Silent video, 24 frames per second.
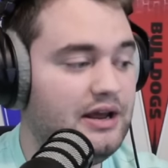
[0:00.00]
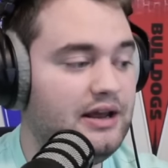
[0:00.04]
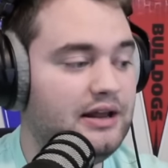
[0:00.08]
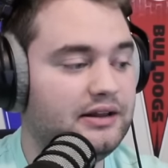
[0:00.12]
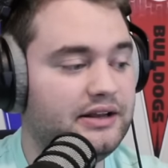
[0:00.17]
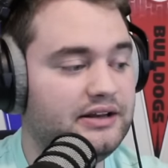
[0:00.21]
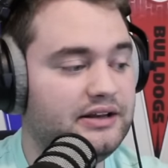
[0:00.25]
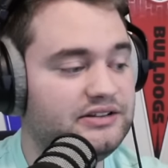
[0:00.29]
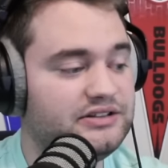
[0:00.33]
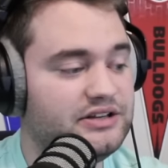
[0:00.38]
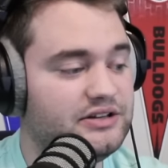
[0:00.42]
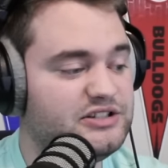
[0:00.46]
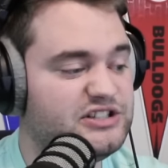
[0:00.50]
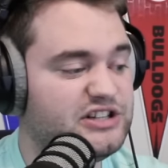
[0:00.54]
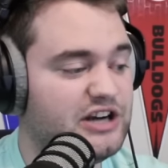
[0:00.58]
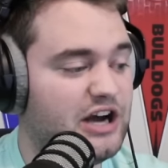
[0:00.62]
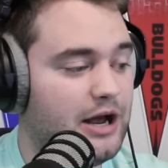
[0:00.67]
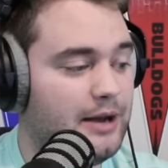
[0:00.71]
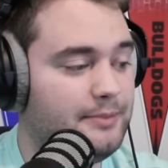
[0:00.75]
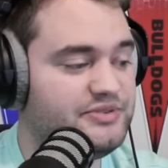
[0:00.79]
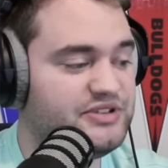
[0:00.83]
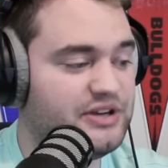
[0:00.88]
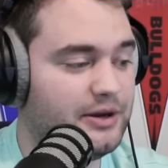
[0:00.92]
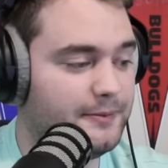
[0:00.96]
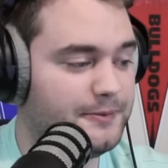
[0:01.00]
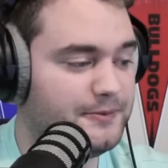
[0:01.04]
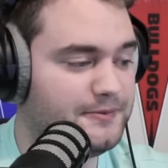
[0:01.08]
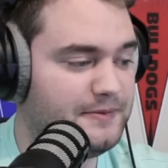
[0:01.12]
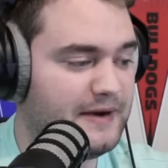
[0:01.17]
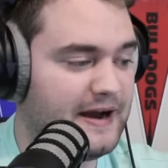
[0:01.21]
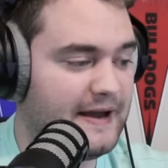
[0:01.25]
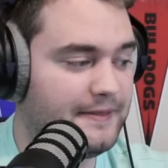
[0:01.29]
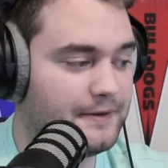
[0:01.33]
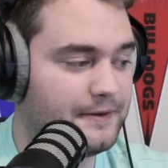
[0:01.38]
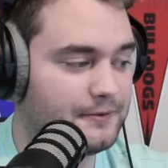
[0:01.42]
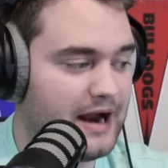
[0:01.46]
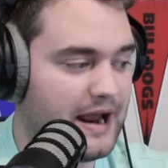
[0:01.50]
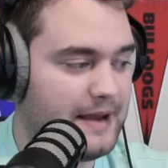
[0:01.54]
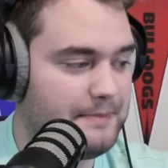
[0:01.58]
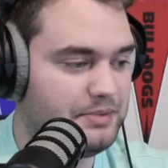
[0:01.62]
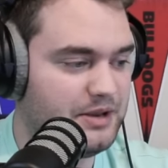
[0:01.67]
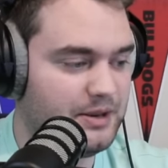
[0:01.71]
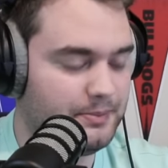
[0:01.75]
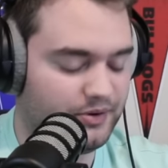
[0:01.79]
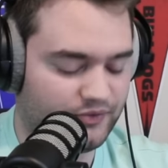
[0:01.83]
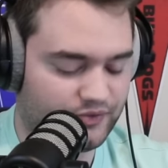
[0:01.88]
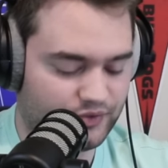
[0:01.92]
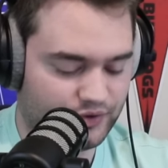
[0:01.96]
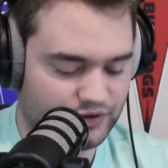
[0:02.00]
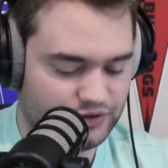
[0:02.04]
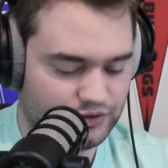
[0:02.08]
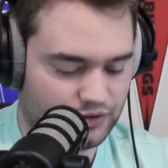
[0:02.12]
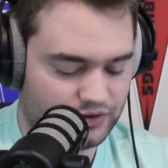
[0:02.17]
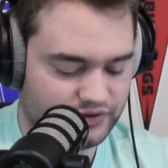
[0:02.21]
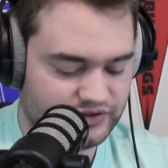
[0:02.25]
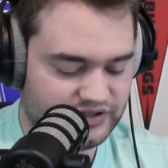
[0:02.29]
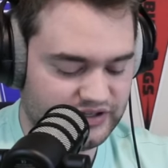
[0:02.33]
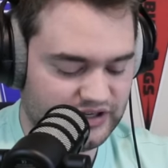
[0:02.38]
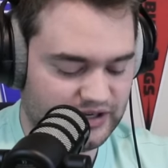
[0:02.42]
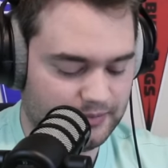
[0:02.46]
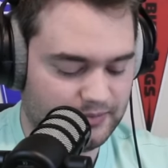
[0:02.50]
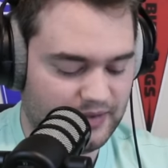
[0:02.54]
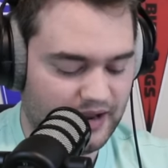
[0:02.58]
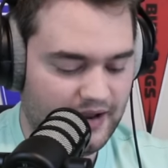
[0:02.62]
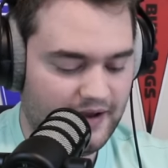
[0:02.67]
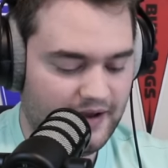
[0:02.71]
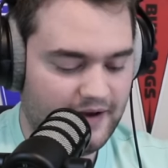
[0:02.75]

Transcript: LinkedIn Jobs helps find the right people for your team